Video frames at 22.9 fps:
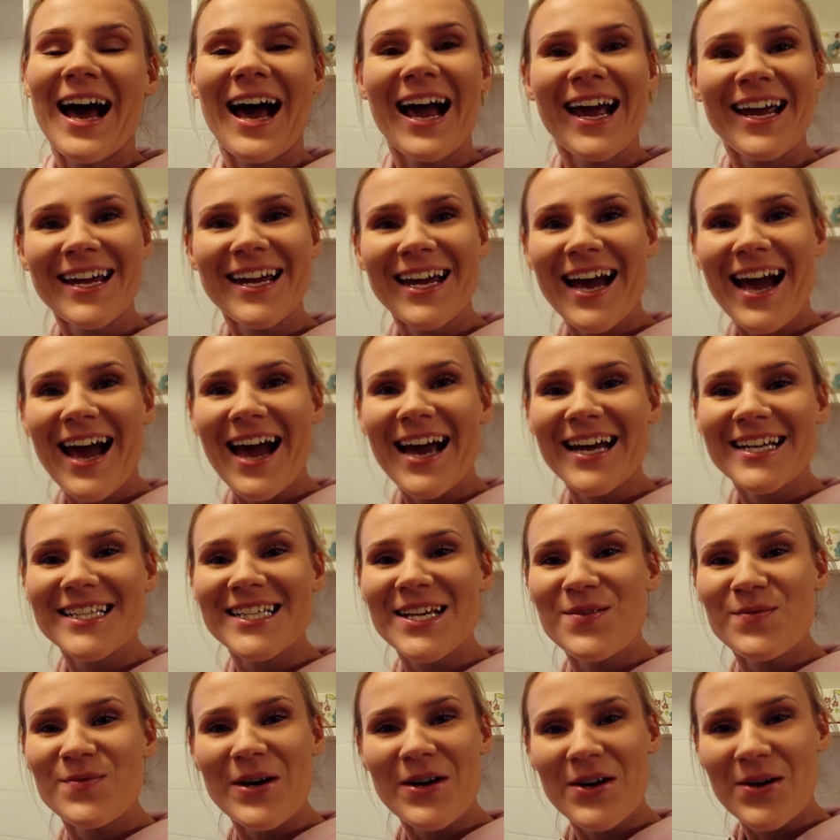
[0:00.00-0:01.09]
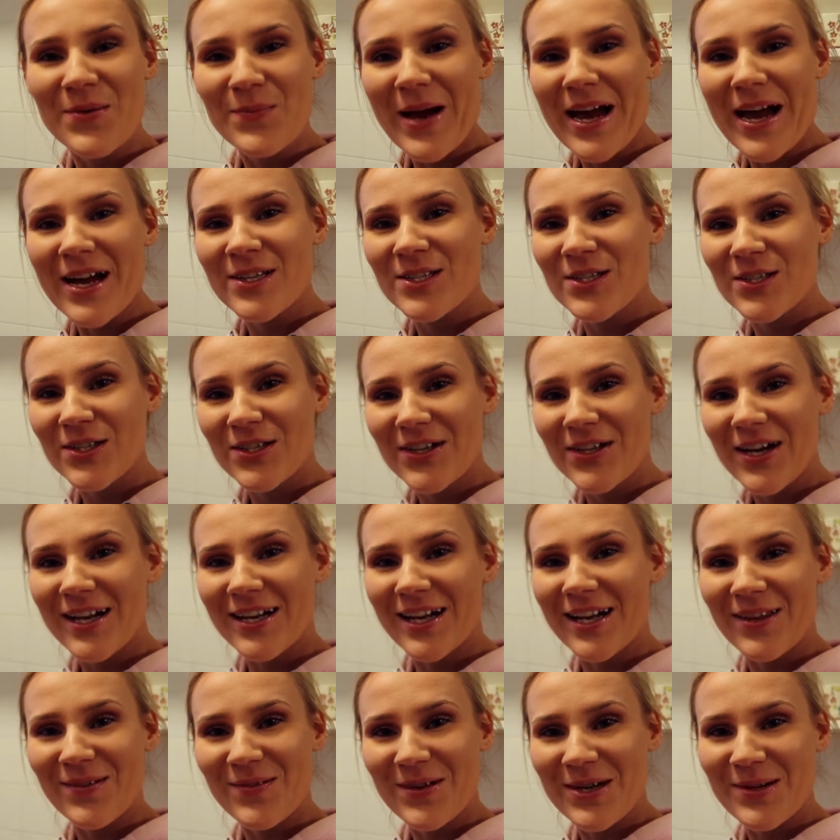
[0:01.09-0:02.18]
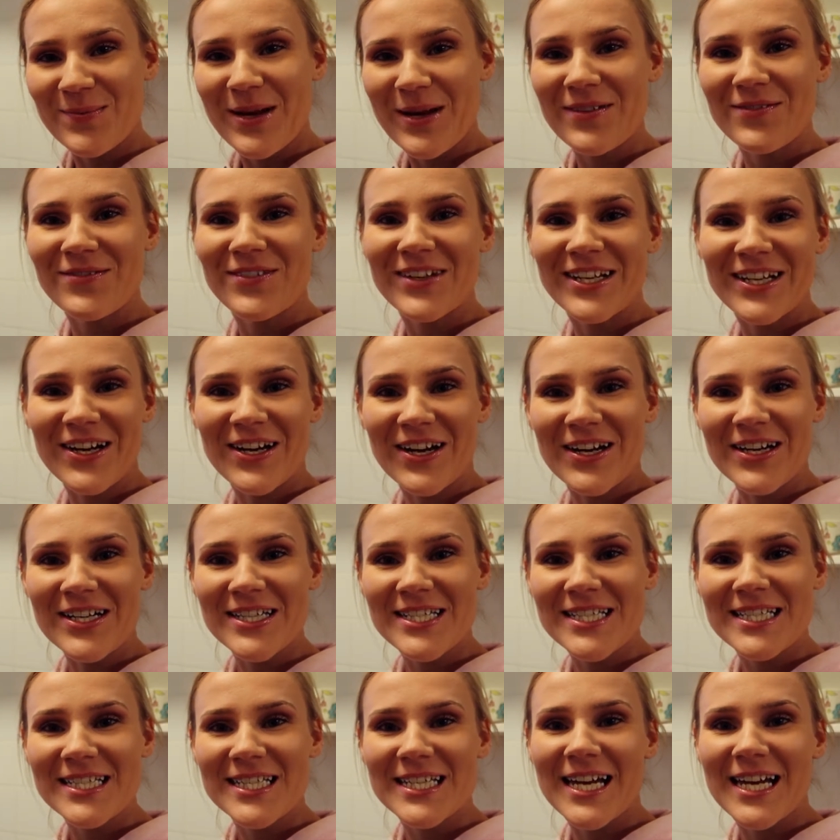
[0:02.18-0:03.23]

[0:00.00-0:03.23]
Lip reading: Hi you guys, and welcome back to another one of my videos.